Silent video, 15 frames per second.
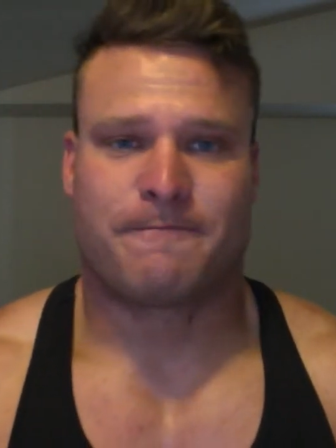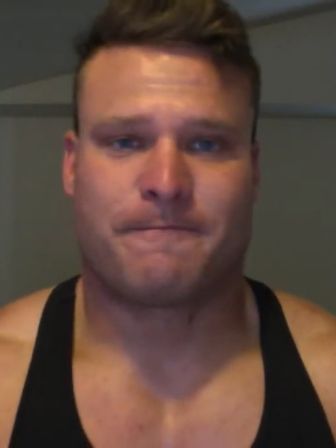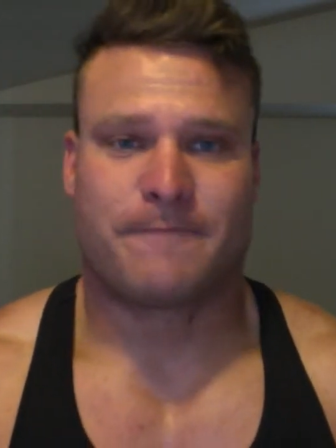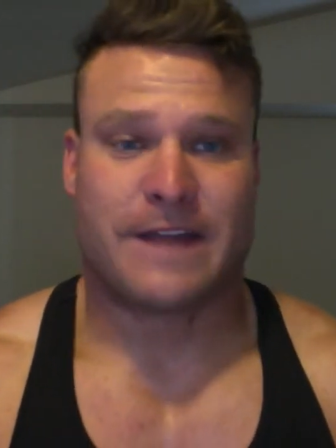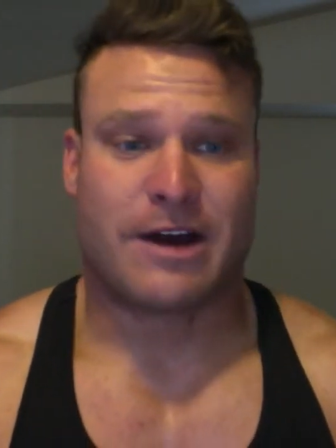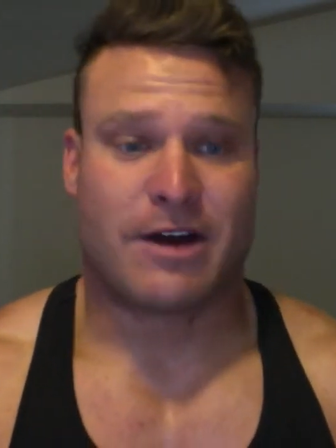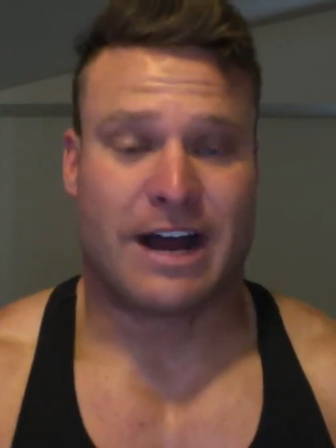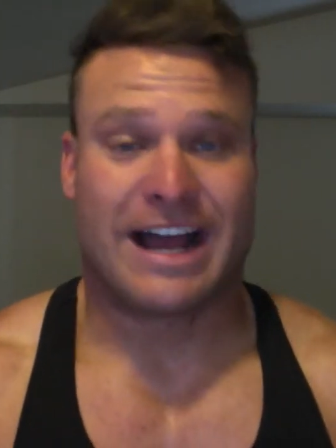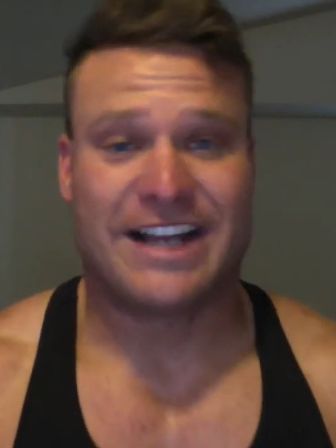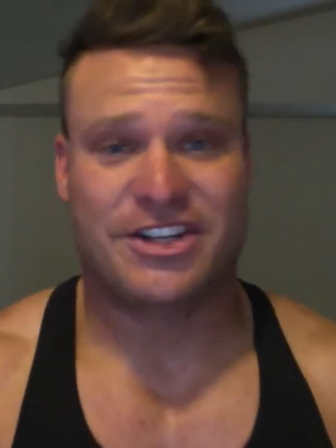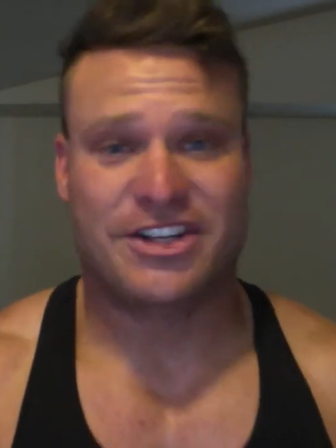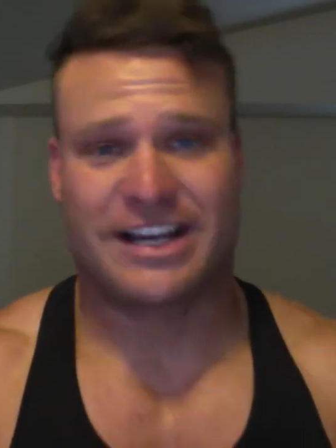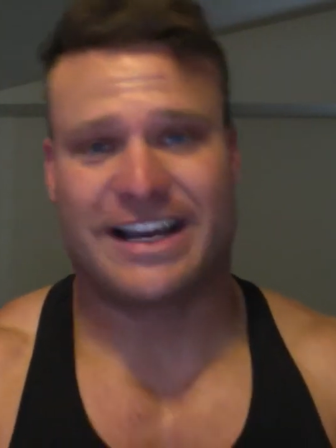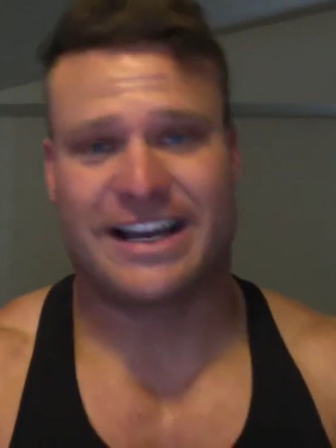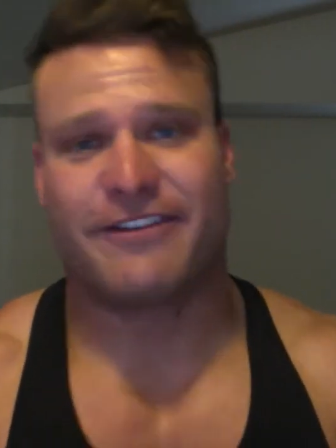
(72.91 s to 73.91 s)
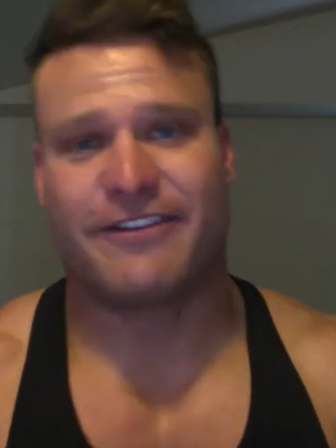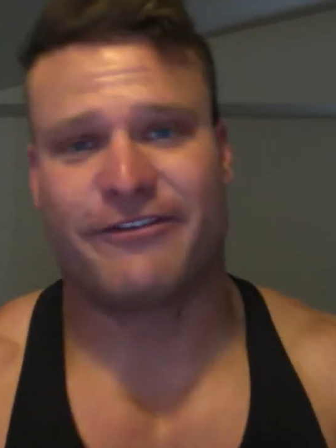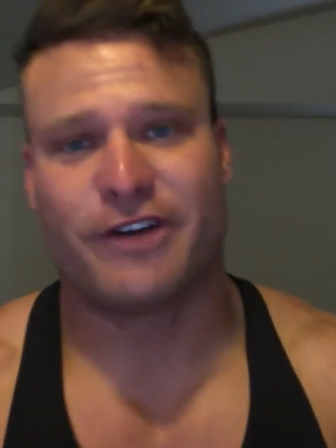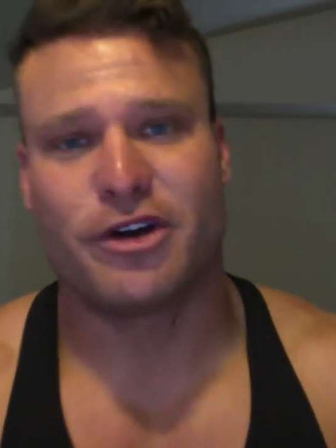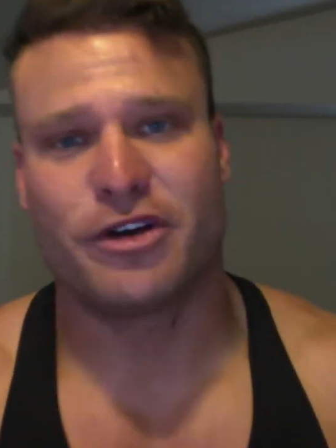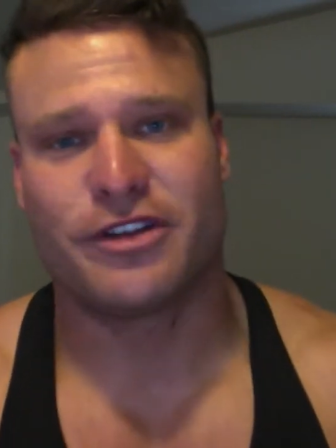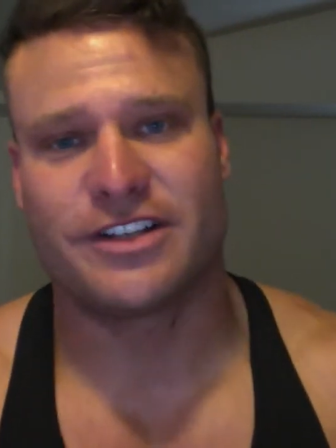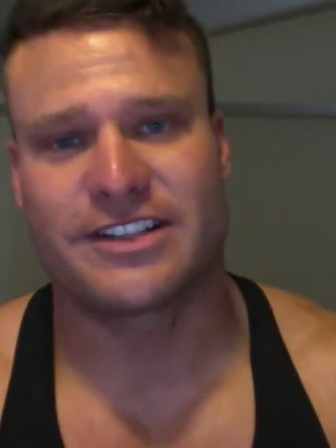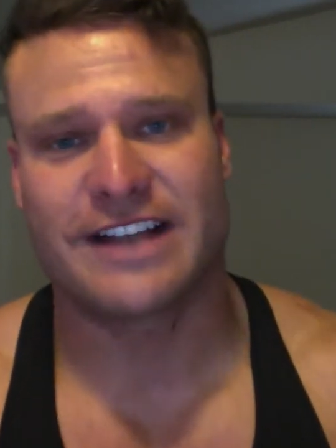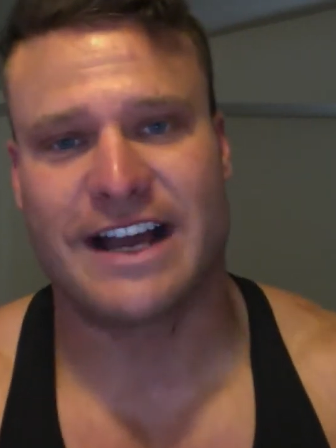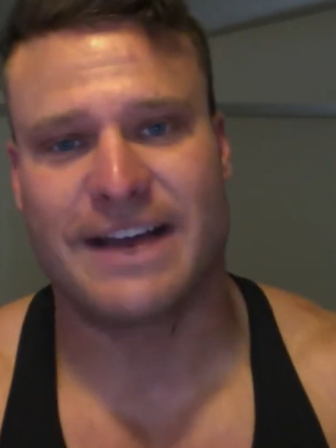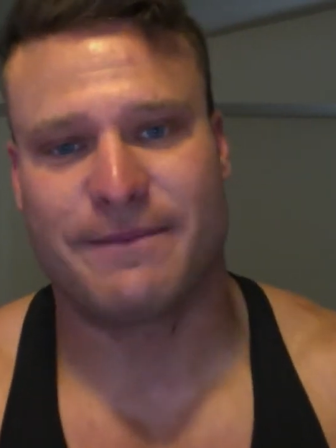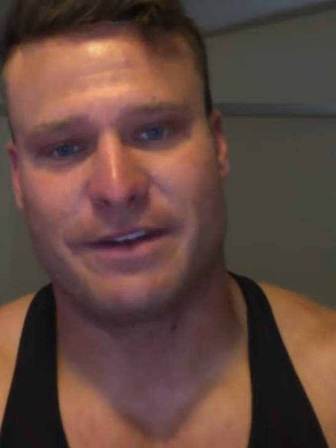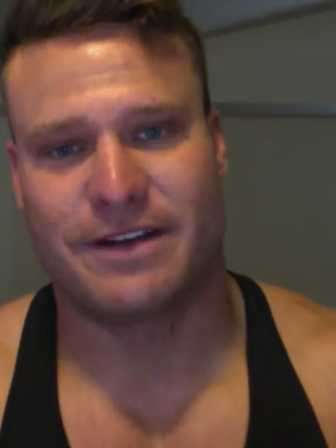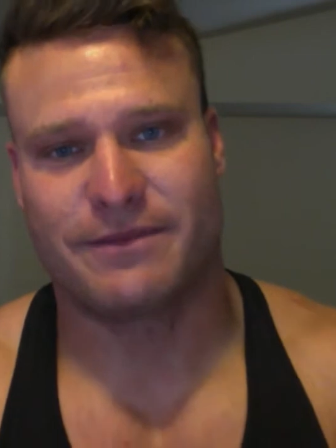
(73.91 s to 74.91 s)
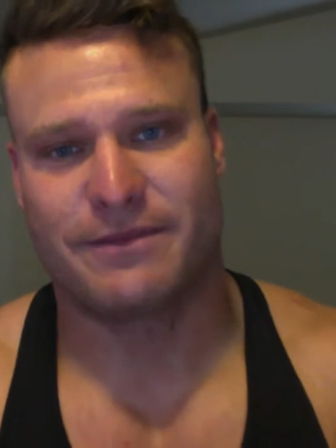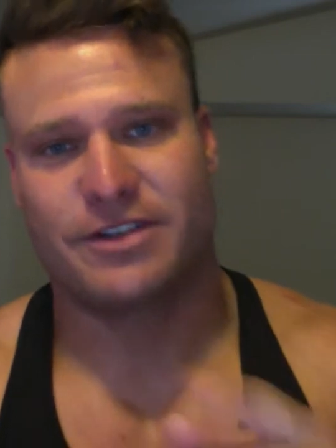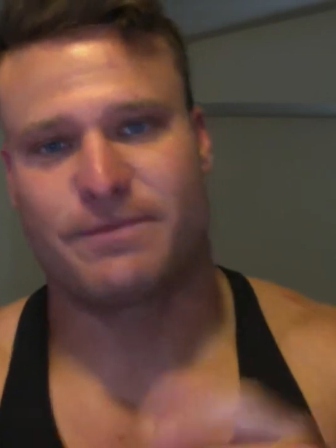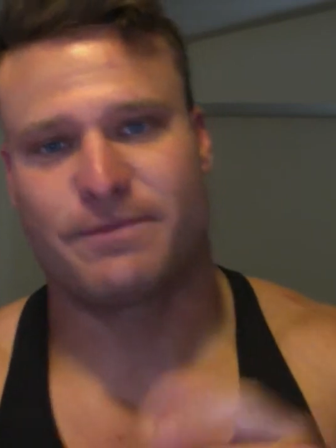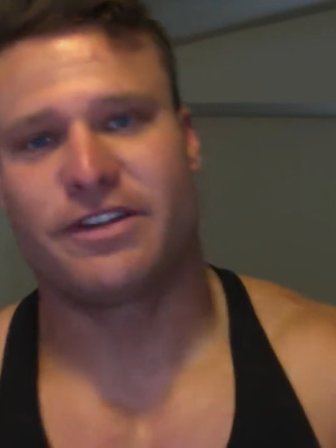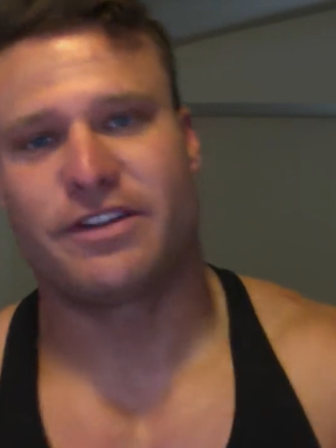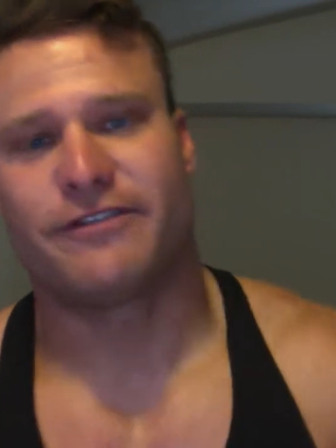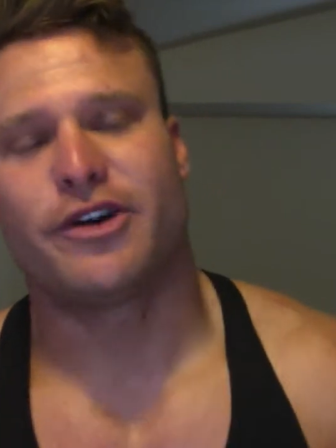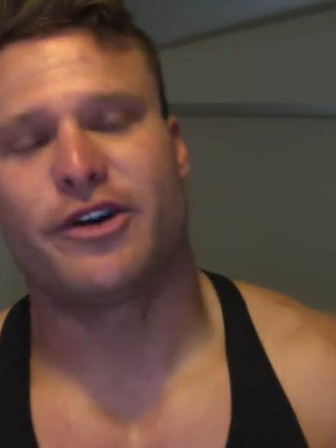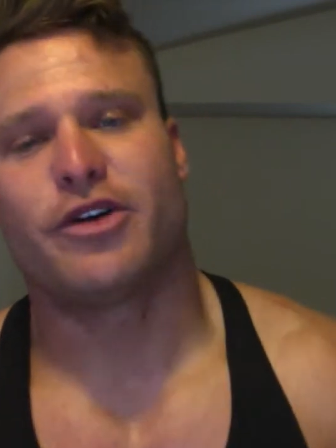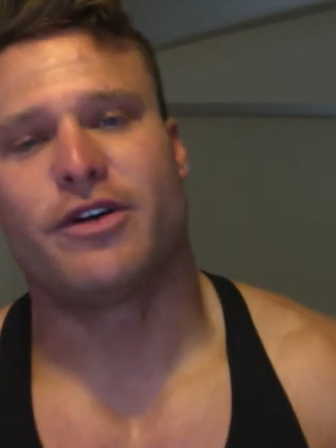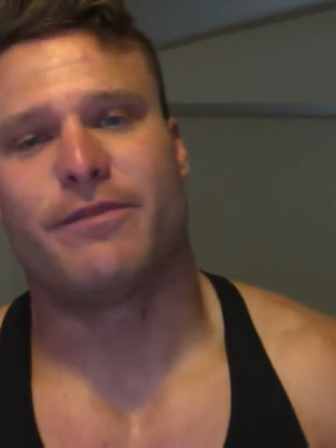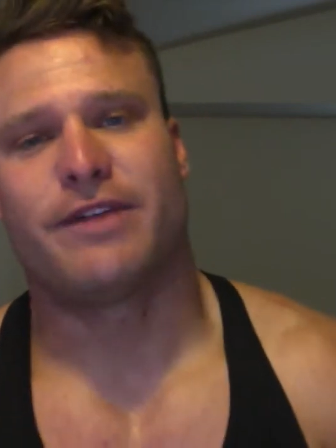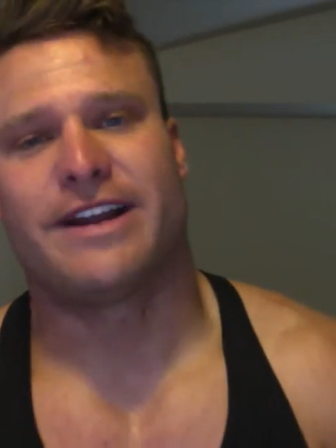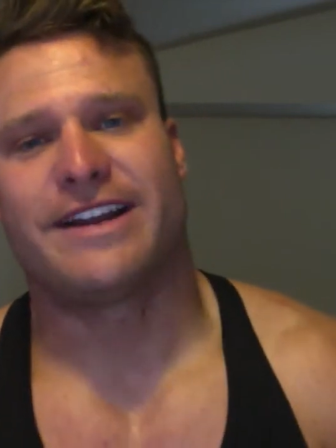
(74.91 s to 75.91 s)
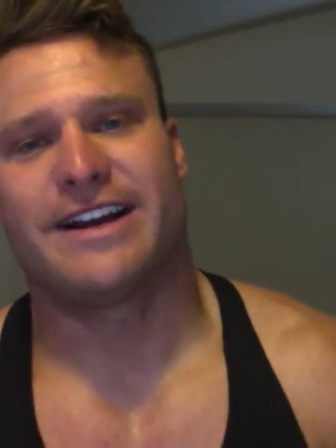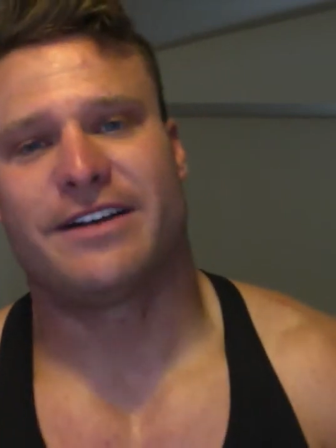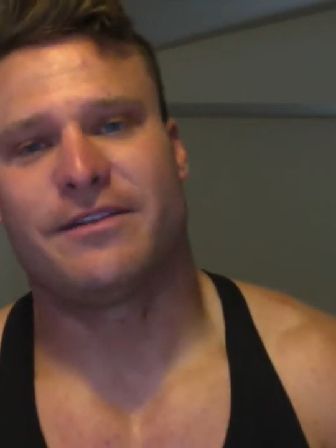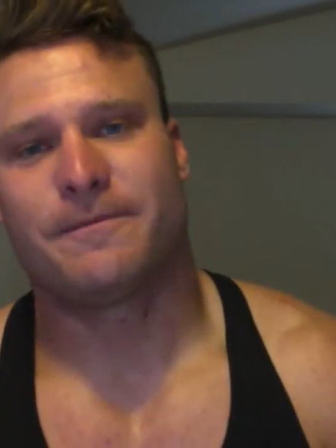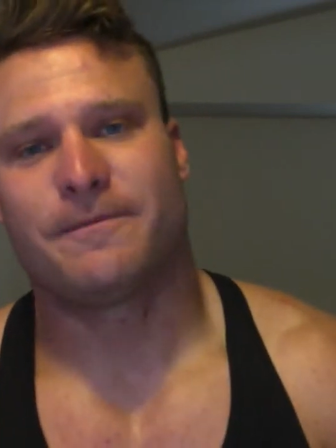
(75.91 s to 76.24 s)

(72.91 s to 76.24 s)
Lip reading: Now, actually, I got a photo of this guy. I'm going to put the photo up right now.